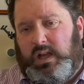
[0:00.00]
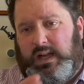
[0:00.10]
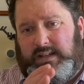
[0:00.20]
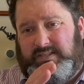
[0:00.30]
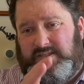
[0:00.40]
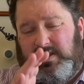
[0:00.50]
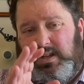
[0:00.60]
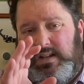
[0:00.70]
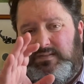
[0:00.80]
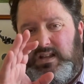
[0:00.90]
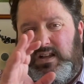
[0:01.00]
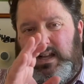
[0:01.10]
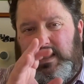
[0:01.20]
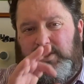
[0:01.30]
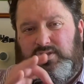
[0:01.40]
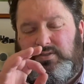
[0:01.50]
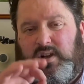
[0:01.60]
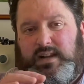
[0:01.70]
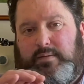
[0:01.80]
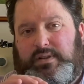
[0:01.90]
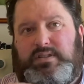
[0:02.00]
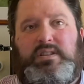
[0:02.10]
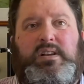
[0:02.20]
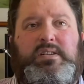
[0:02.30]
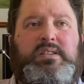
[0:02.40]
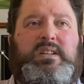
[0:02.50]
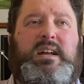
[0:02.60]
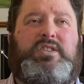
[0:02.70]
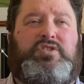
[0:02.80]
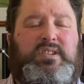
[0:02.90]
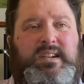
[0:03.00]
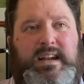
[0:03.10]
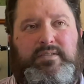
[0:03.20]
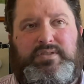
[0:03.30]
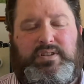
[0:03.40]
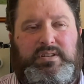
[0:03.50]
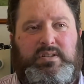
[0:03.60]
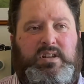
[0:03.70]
And that extra dynamics, that extra clarity,